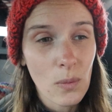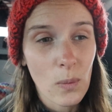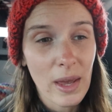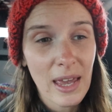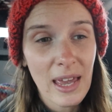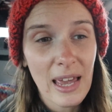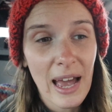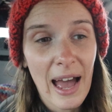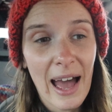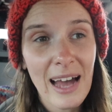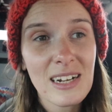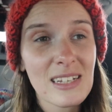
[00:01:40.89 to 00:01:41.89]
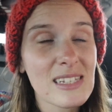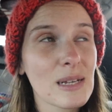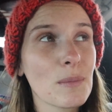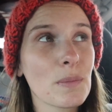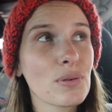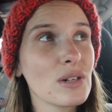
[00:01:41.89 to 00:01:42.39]
We had
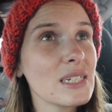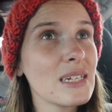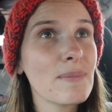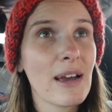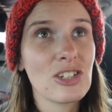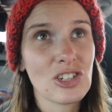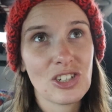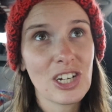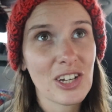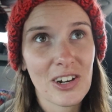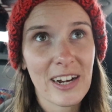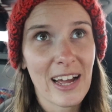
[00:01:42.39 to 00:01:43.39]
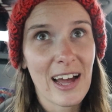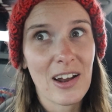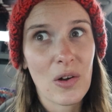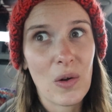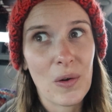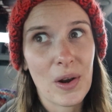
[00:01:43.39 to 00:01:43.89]
some pretty major shit go
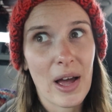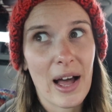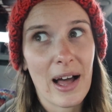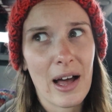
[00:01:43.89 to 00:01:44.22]
down on